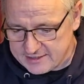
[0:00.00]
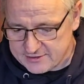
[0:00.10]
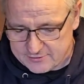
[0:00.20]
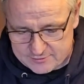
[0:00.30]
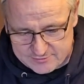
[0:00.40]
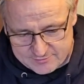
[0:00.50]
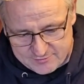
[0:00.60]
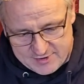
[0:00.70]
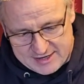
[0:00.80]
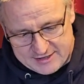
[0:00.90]
It's all
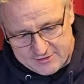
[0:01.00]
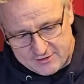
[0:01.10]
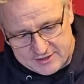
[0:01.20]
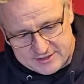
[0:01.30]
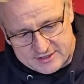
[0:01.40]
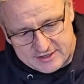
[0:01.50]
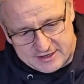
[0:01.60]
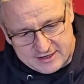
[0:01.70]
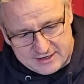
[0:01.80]
really nice,